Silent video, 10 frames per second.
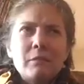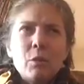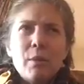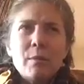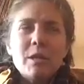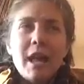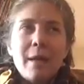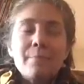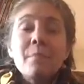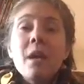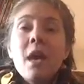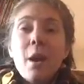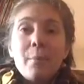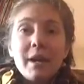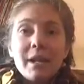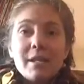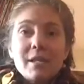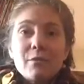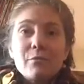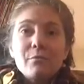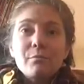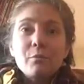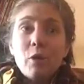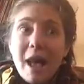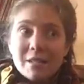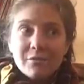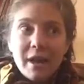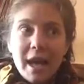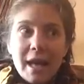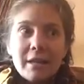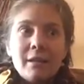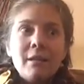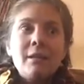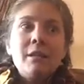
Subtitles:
Don't remember the name, but it's grass-fed,